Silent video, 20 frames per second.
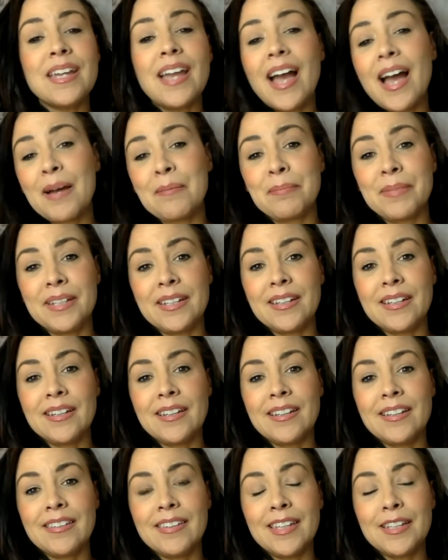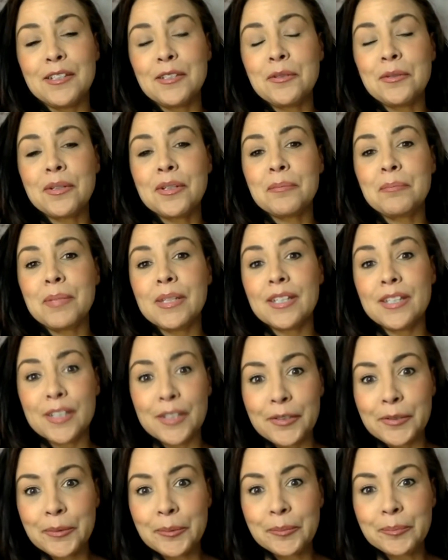happy that you could be
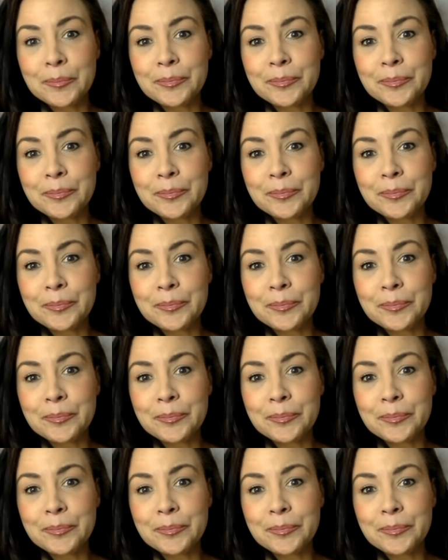you.